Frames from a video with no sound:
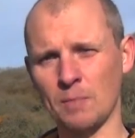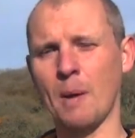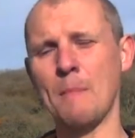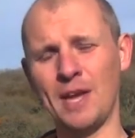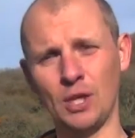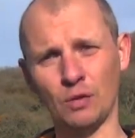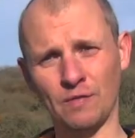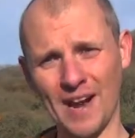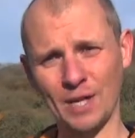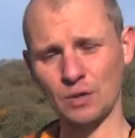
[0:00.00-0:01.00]
so about making your
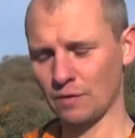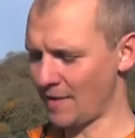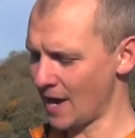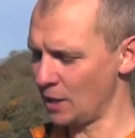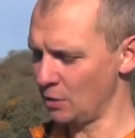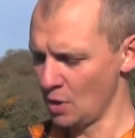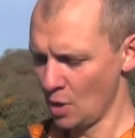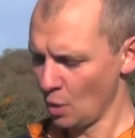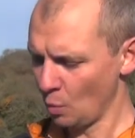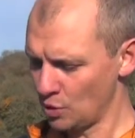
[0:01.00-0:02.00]
values of value,
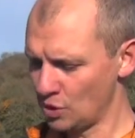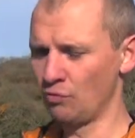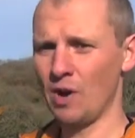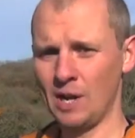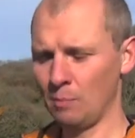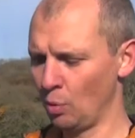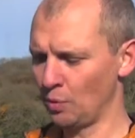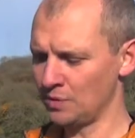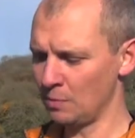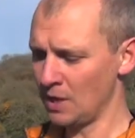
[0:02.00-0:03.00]
which is really
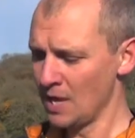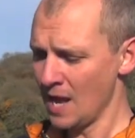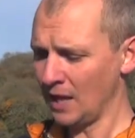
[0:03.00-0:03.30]
important to me.